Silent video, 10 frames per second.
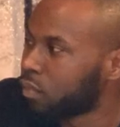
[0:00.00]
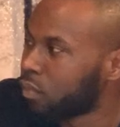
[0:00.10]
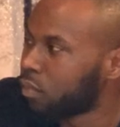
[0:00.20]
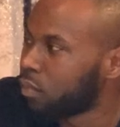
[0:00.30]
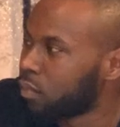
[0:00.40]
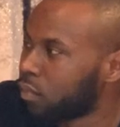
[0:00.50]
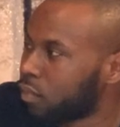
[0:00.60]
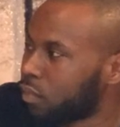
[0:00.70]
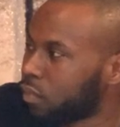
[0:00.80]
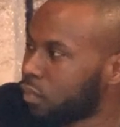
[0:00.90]

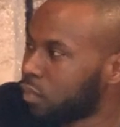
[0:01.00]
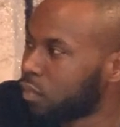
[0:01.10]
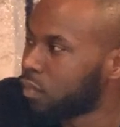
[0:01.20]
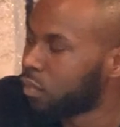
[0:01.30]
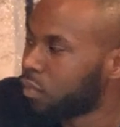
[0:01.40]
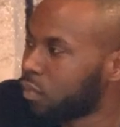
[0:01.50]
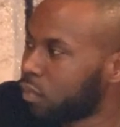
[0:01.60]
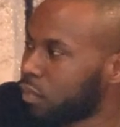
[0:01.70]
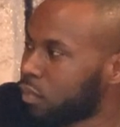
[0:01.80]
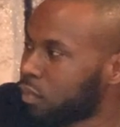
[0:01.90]

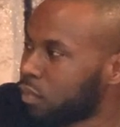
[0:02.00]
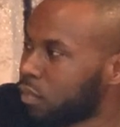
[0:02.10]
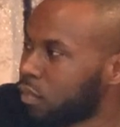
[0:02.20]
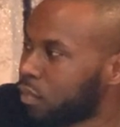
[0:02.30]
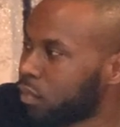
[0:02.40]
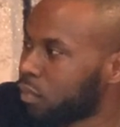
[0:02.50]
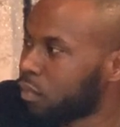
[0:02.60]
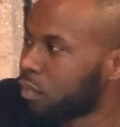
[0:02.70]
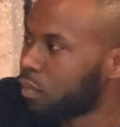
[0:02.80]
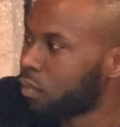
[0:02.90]

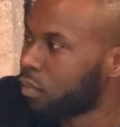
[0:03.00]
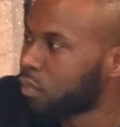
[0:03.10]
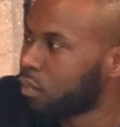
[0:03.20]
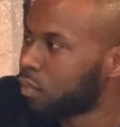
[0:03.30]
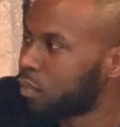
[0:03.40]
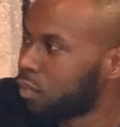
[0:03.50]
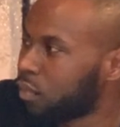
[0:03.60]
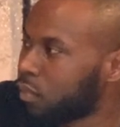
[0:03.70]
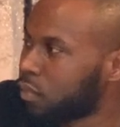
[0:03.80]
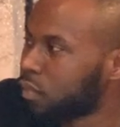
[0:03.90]

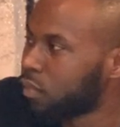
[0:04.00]
(not speaking)